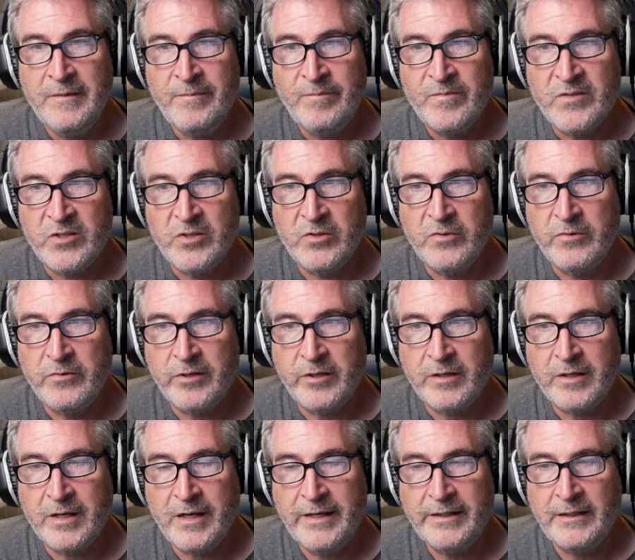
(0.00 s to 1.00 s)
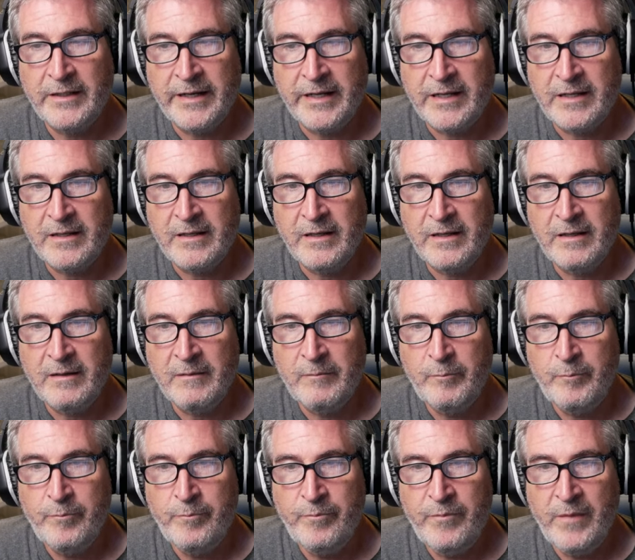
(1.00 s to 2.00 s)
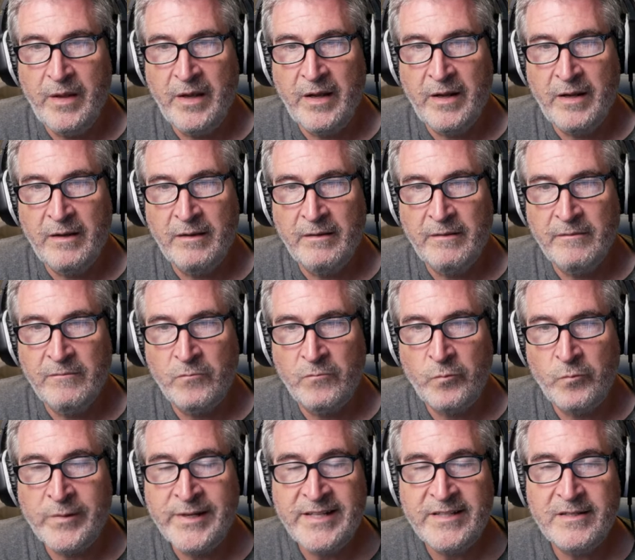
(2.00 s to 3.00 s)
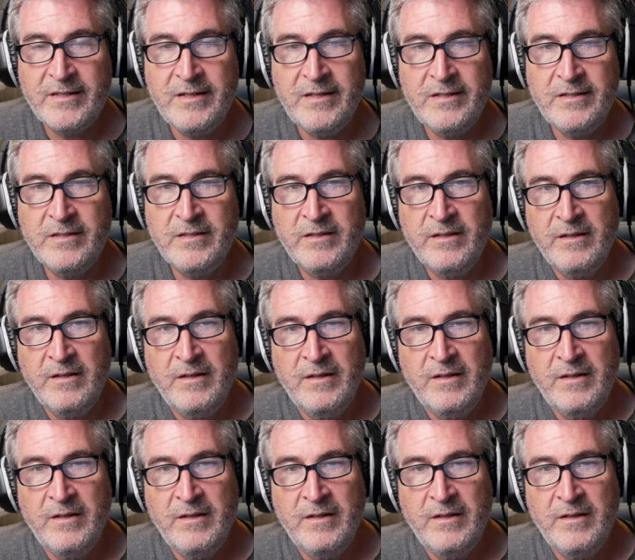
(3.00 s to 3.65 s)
So they're kind of like Reese's